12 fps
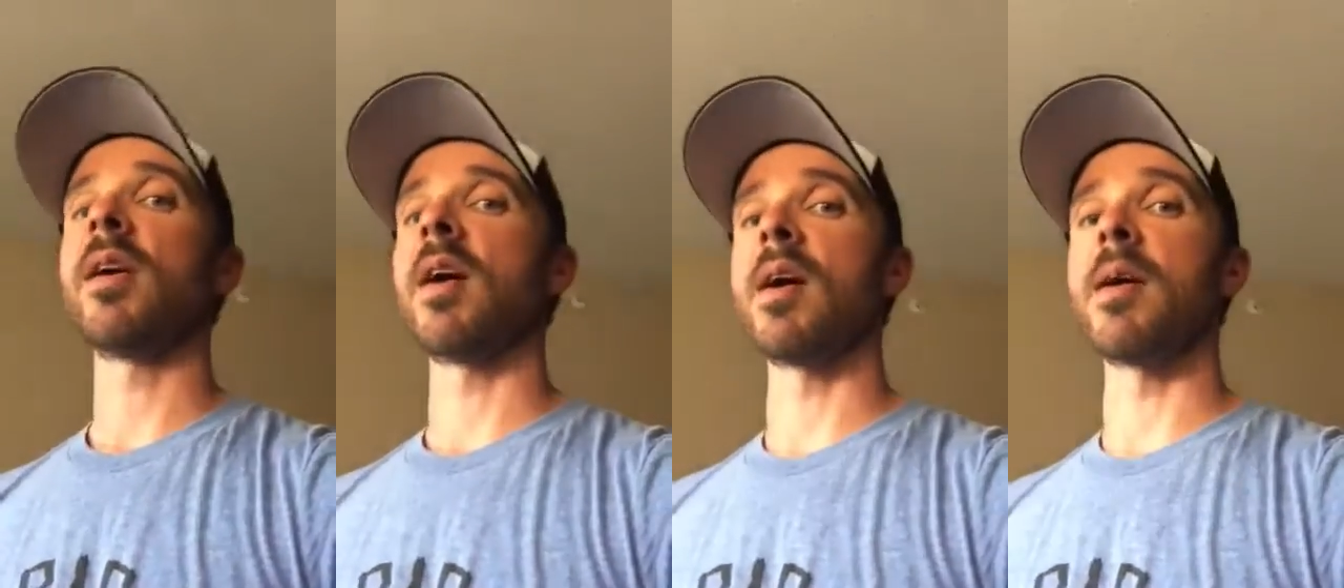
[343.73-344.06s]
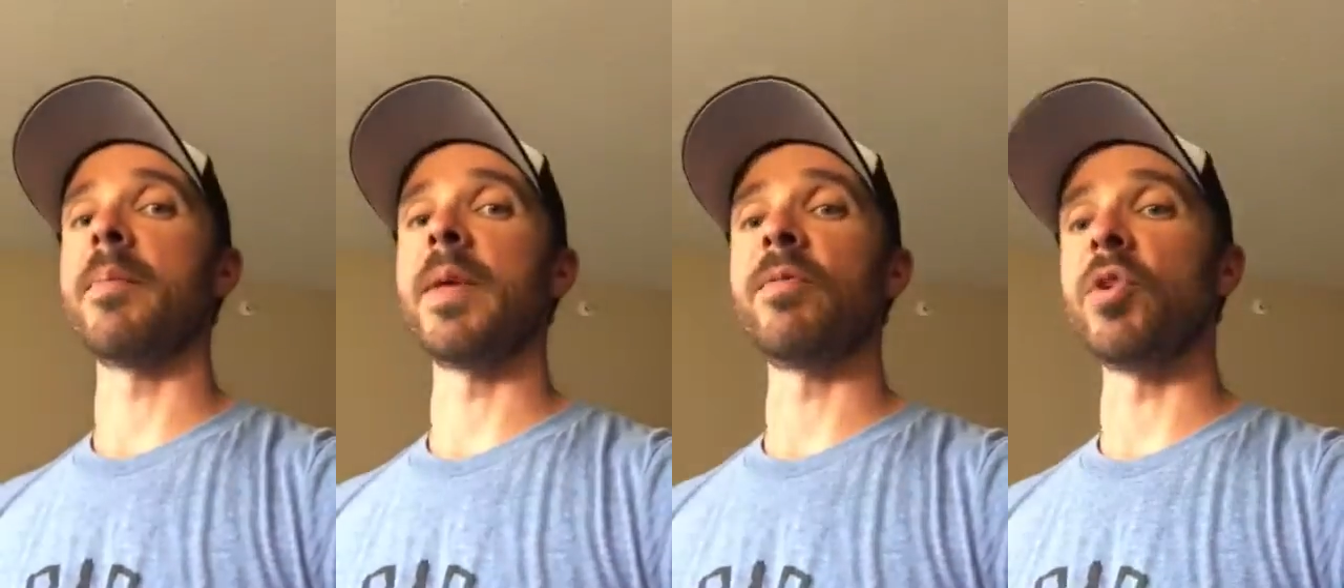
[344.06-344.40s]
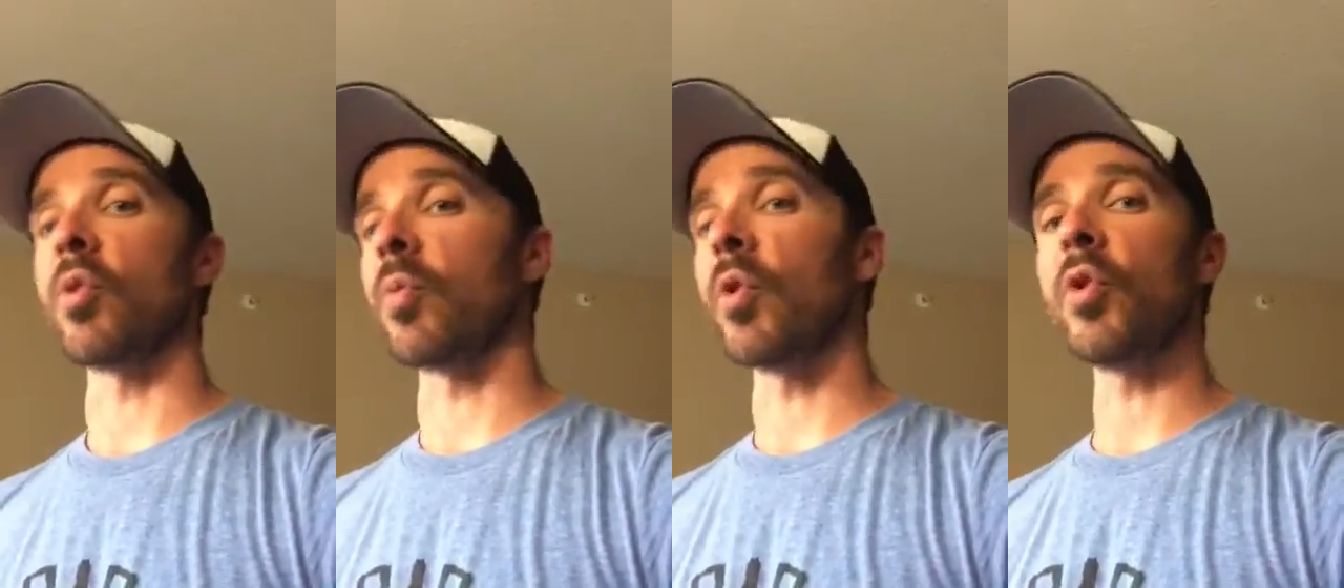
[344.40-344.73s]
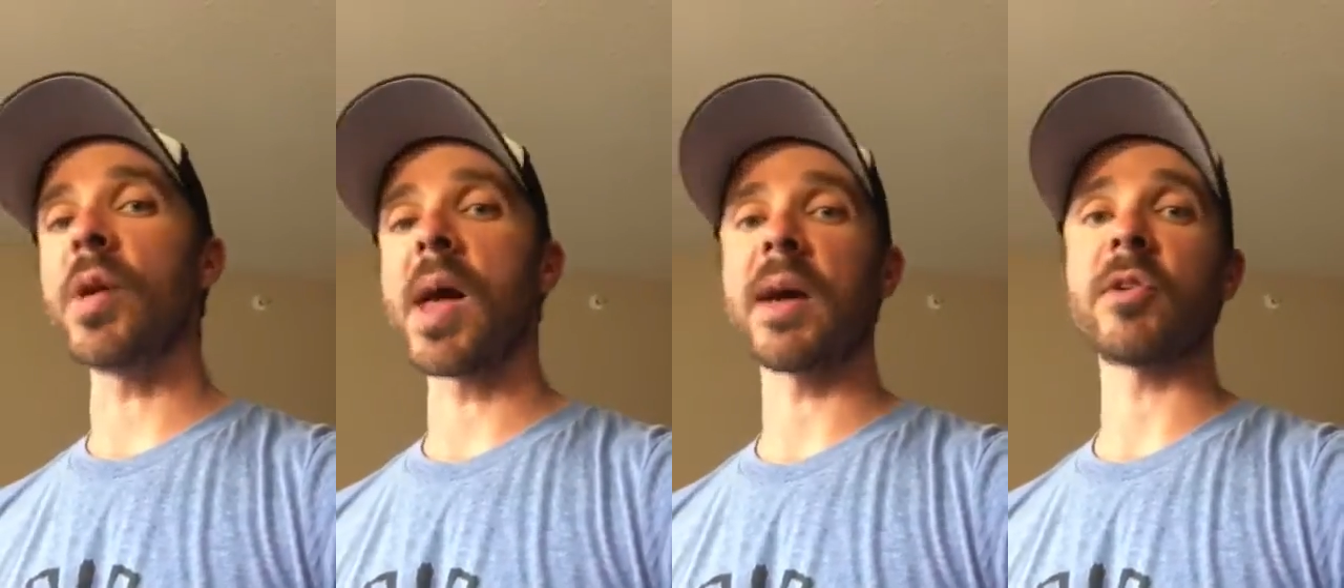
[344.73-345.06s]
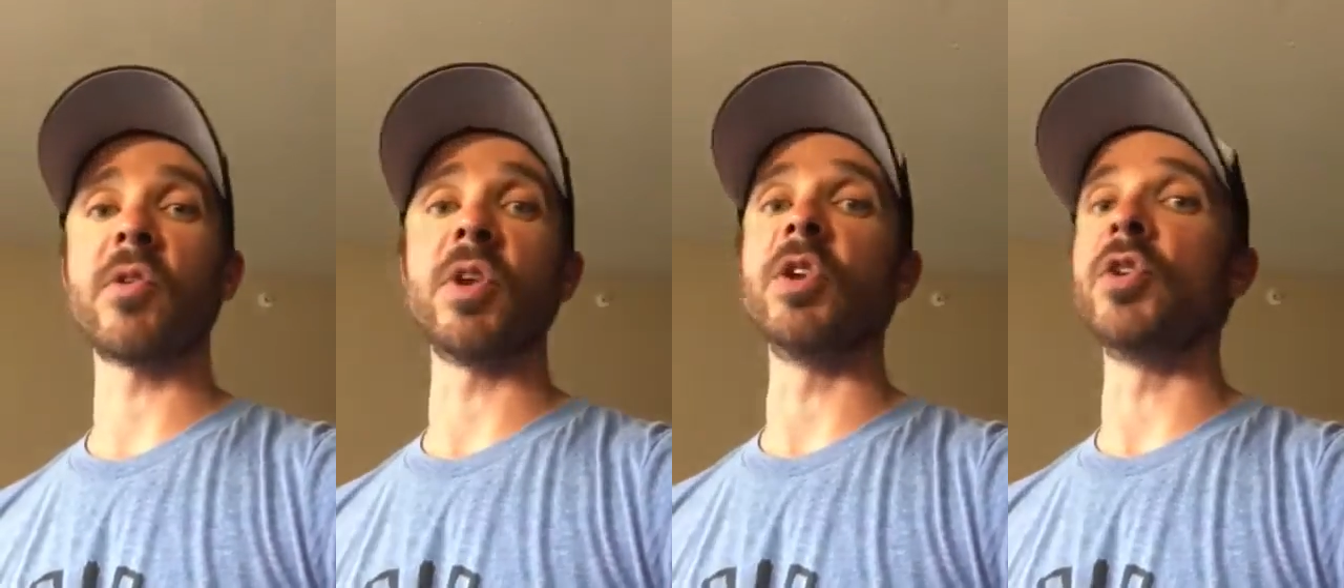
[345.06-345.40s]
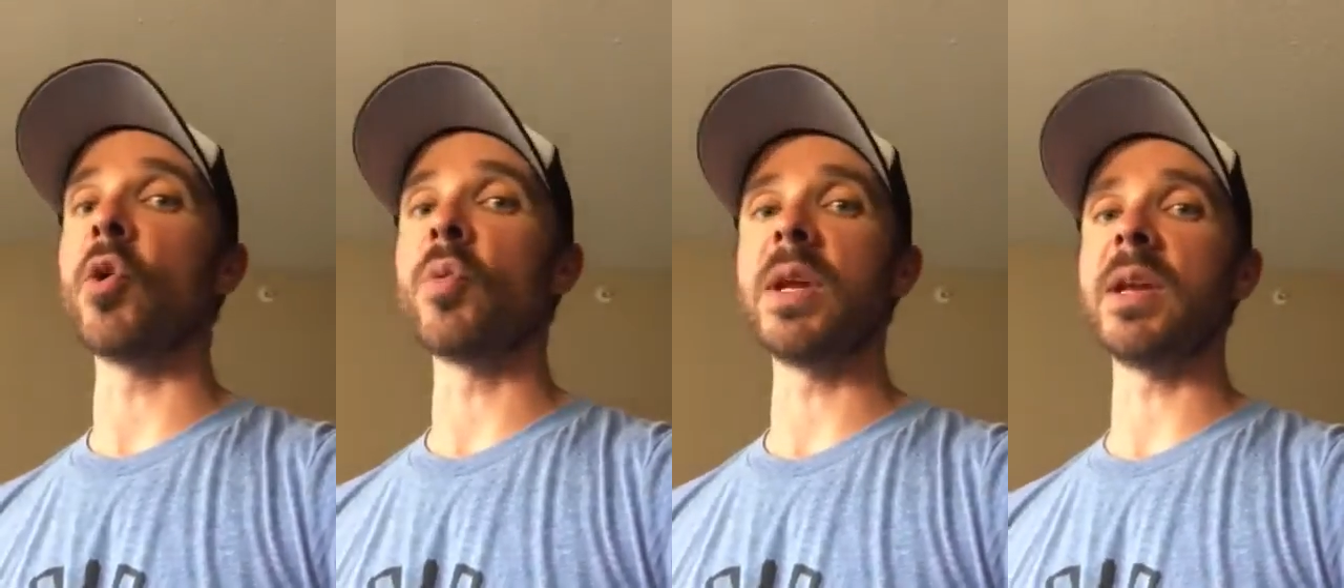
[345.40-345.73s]
If you're really accurate, you
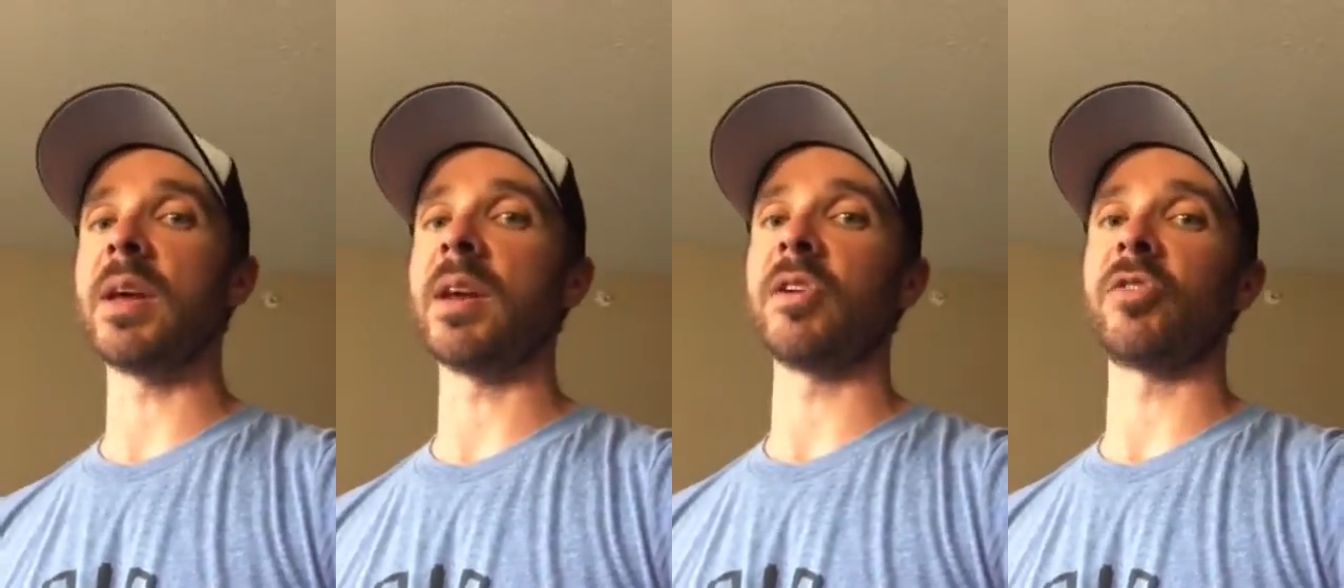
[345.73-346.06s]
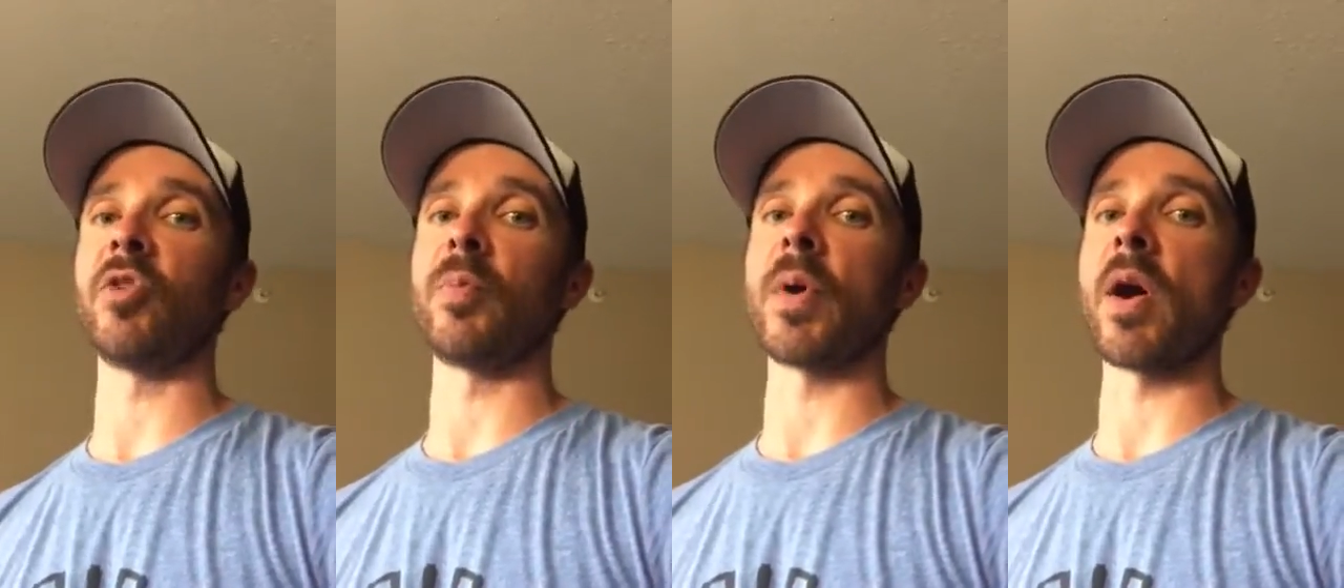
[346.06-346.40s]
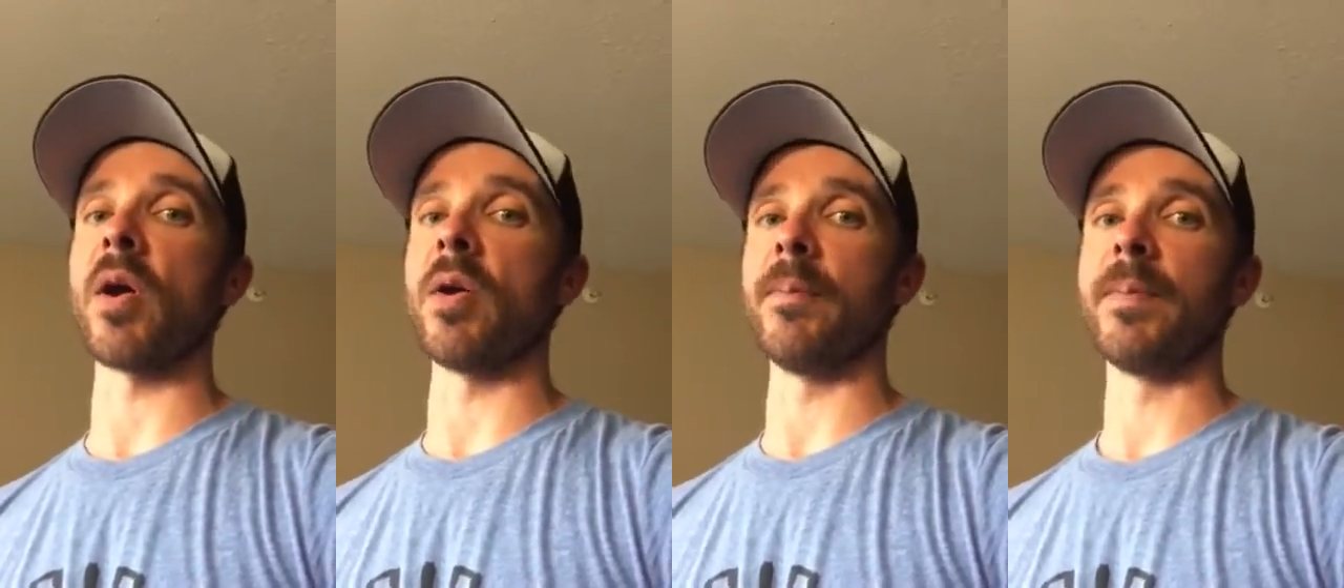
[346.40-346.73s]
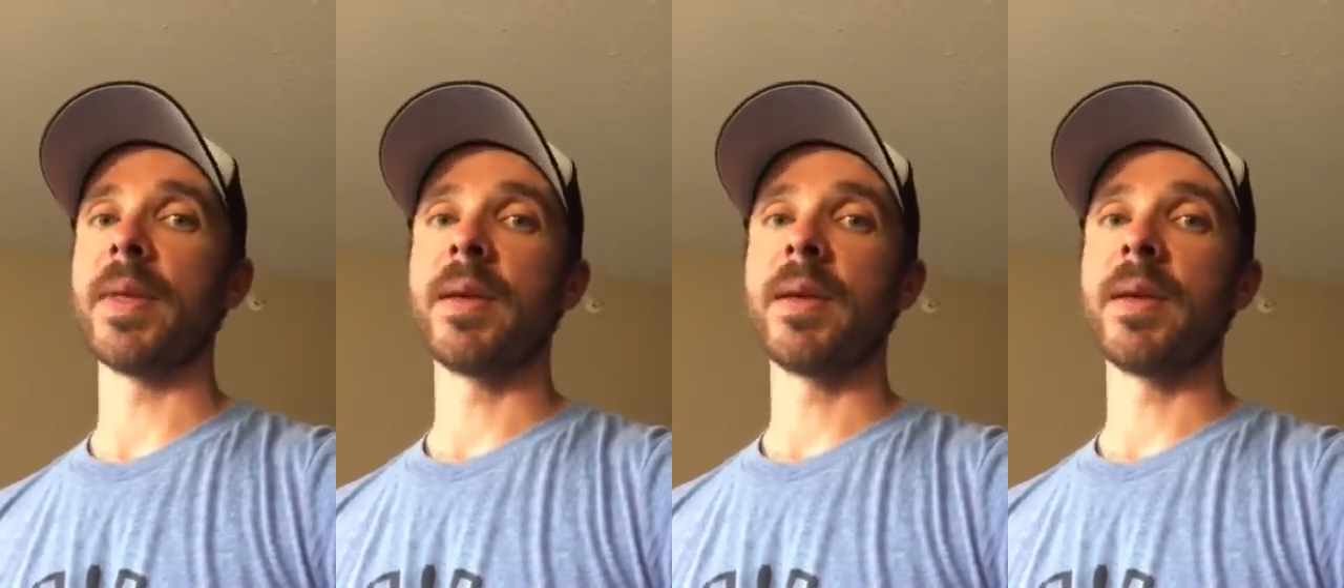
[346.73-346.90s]
don't need to hit it super hard.